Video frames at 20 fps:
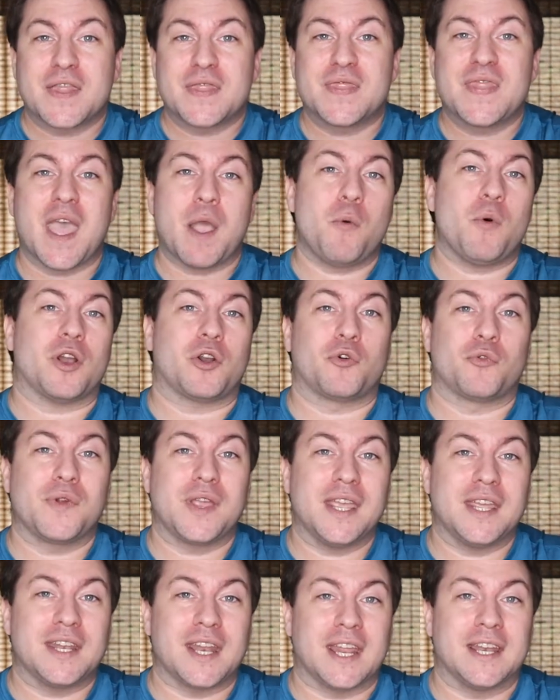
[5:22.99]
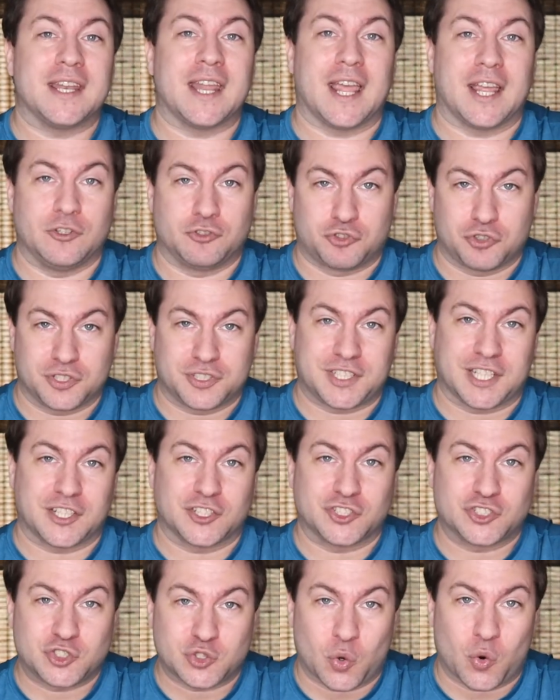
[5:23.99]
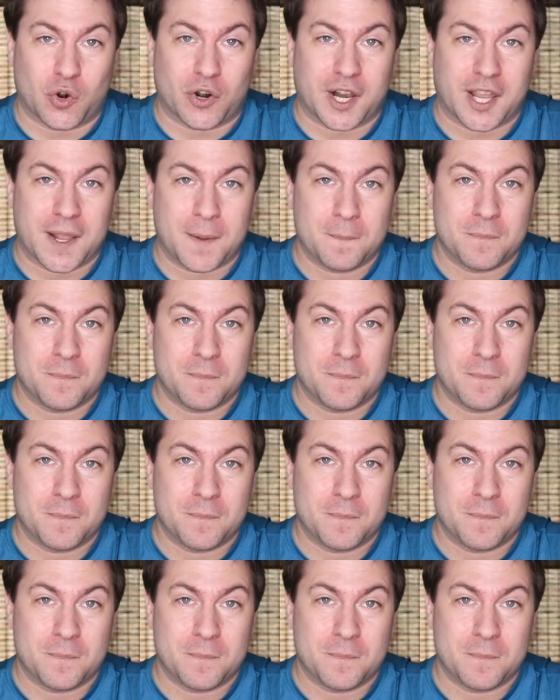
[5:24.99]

They want to read an interesting story.